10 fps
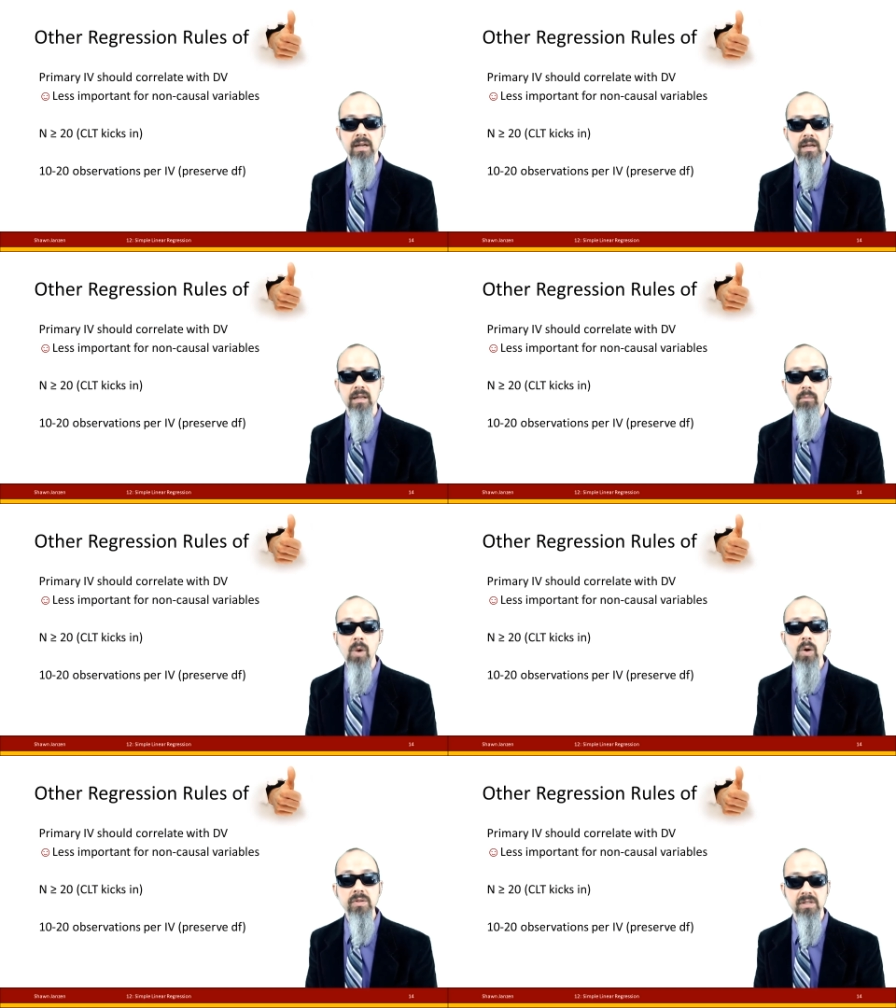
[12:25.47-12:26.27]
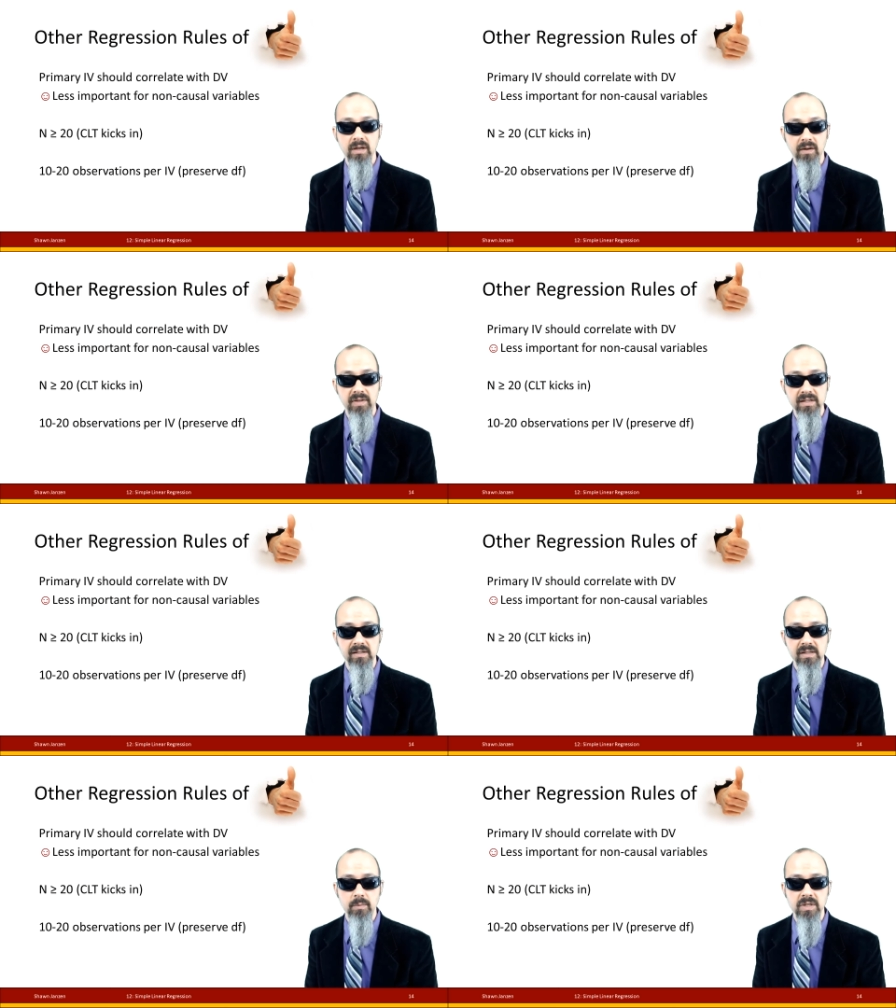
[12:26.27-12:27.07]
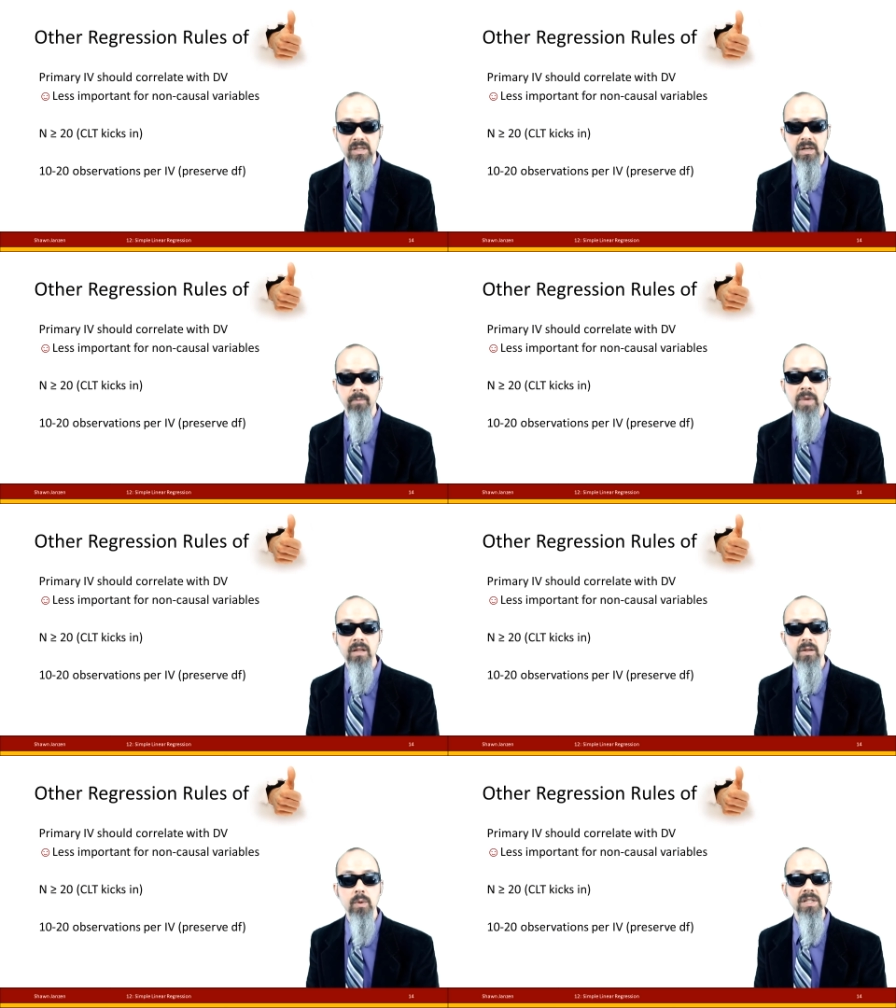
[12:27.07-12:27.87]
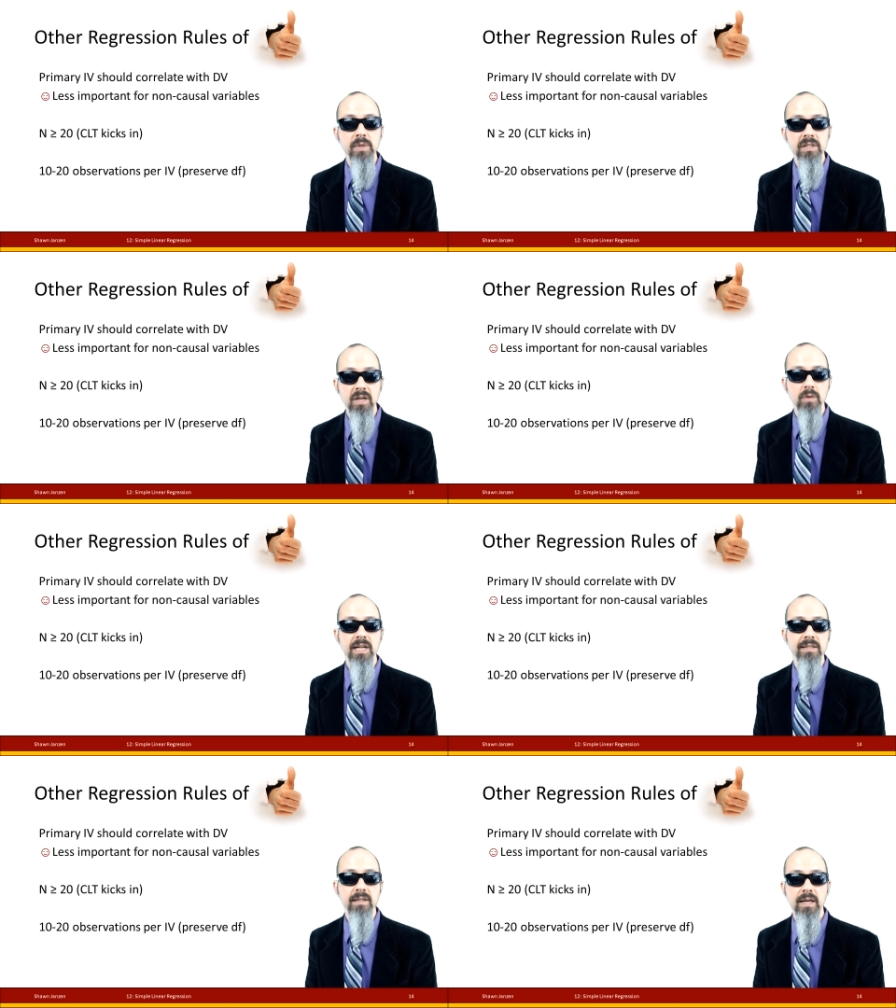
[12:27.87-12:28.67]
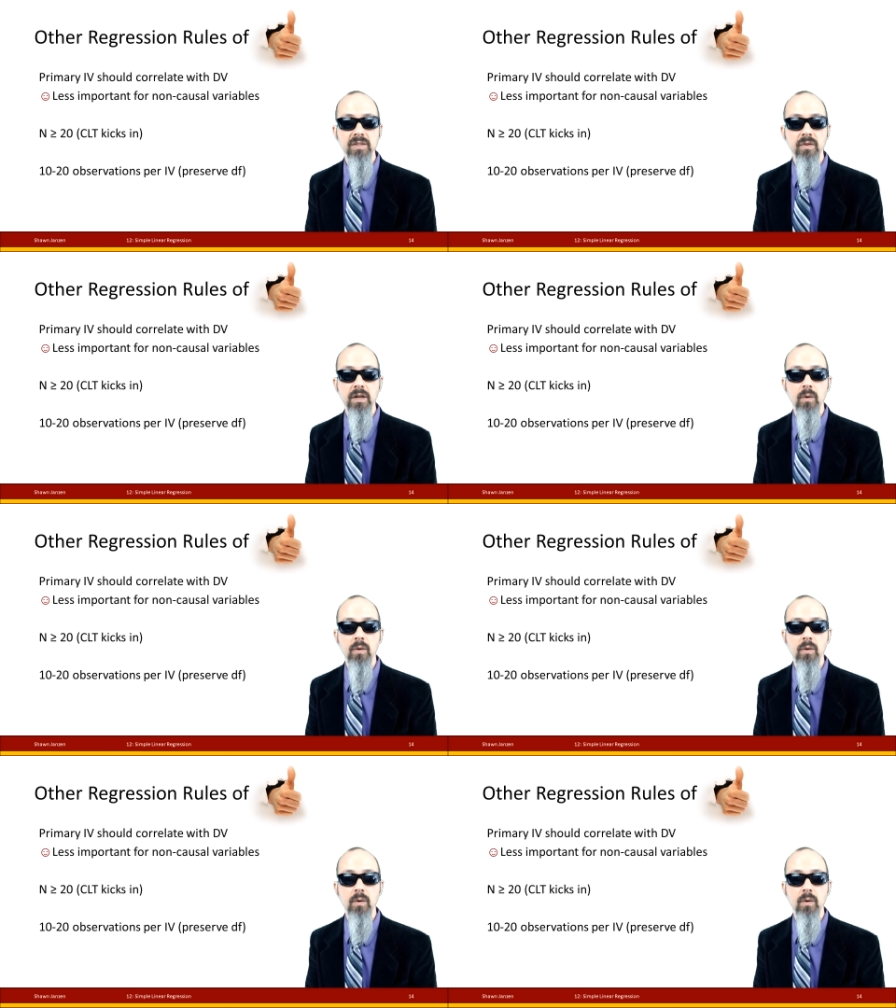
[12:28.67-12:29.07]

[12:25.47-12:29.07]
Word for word: most of these assumptions here. The ones that we don't test in the next video,